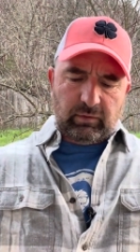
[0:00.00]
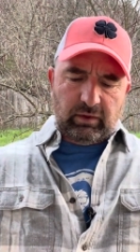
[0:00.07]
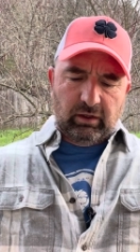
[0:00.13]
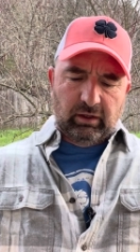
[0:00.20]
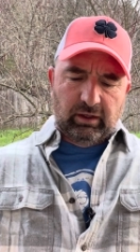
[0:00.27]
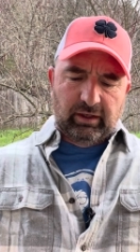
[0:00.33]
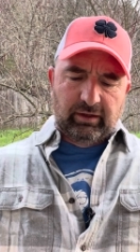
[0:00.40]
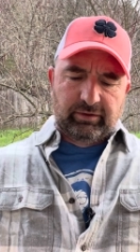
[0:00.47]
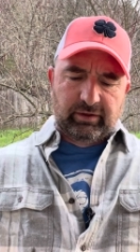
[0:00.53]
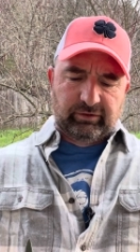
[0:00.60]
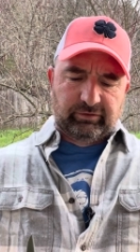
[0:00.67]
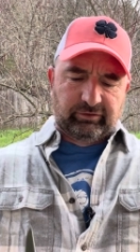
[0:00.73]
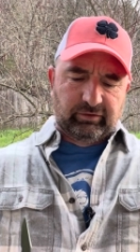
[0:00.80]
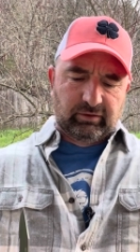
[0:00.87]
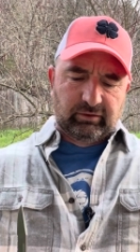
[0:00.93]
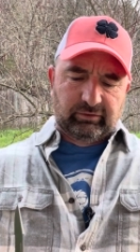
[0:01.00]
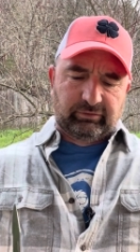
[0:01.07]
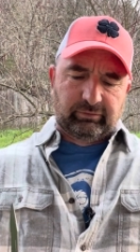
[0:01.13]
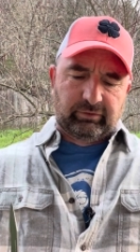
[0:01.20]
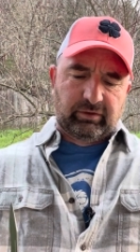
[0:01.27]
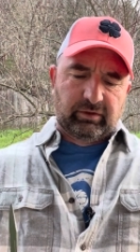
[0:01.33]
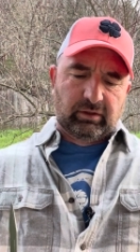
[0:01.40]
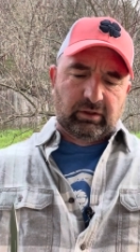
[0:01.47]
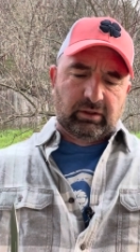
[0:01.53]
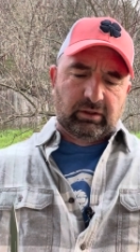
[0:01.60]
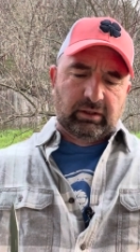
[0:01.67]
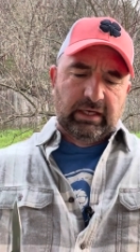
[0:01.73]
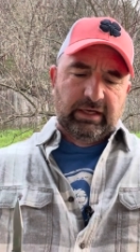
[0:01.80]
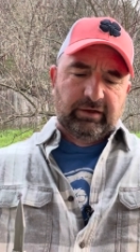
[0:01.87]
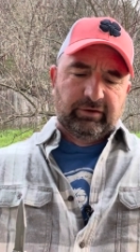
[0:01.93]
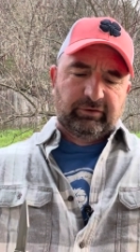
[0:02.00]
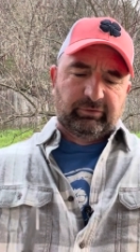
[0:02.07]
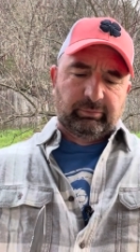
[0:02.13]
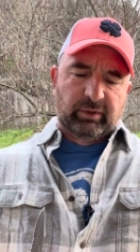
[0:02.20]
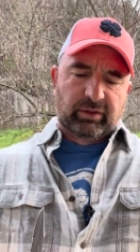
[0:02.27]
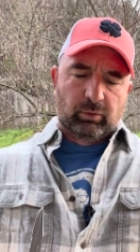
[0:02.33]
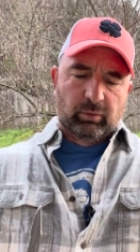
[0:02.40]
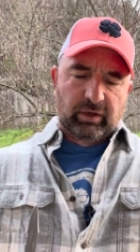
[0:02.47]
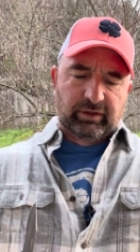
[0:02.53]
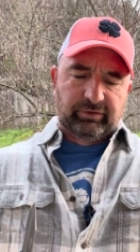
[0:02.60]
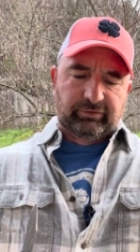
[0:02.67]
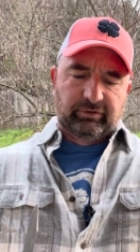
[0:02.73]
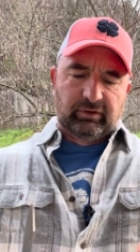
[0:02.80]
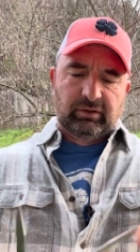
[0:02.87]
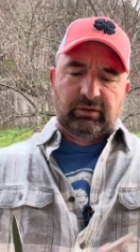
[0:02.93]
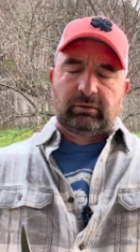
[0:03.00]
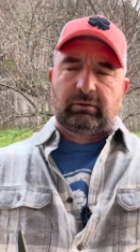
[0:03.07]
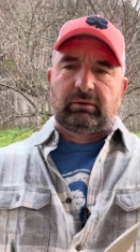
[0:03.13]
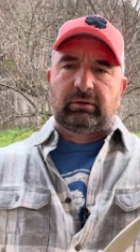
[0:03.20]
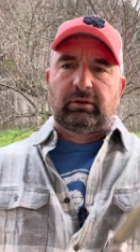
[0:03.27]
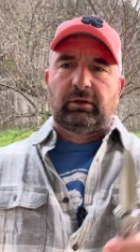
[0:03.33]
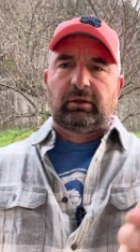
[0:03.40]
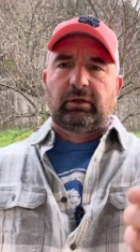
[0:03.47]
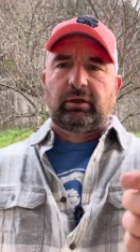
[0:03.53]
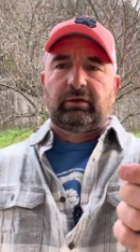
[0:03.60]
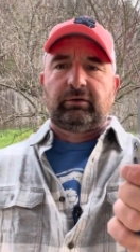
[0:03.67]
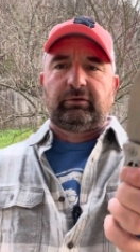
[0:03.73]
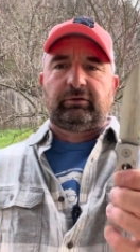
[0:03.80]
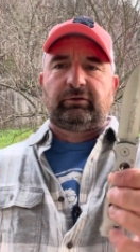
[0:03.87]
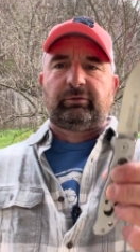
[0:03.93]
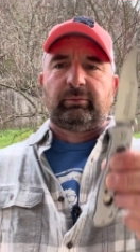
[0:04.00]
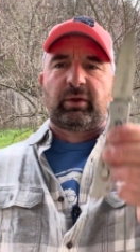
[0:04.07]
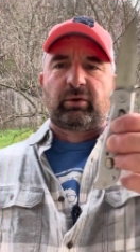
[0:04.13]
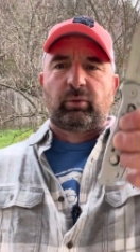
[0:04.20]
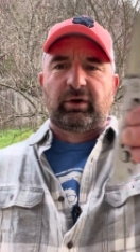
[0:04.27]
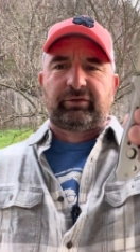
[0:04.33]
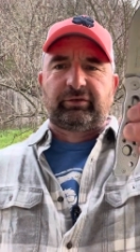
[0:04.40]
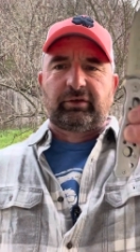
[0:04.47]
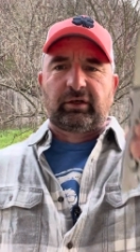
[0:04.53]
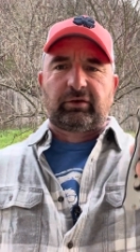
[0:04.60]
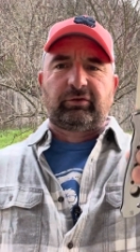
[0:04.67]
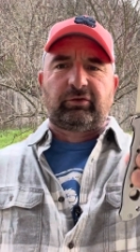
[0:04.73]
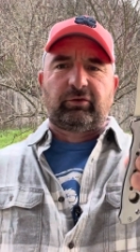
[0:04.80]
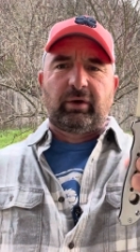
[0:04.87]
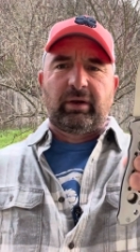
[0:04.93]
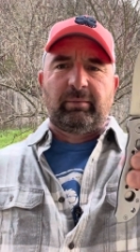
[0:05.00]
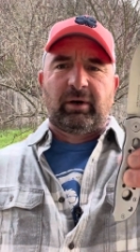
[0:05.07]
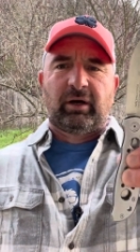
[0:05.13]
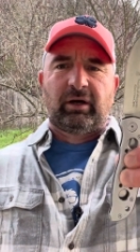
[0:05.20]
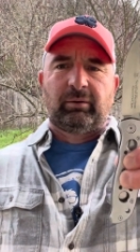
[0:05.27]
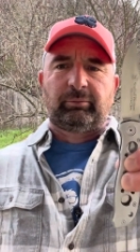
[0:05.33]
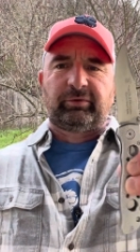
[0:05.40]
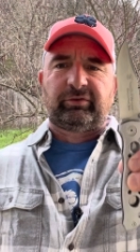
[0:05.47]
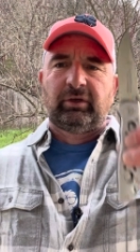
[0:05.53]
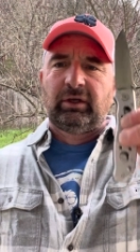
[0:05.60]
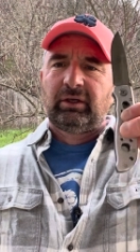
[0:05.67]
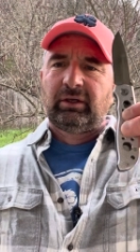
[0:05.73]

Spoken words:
this is the Smith & Wesson Extreme Ops.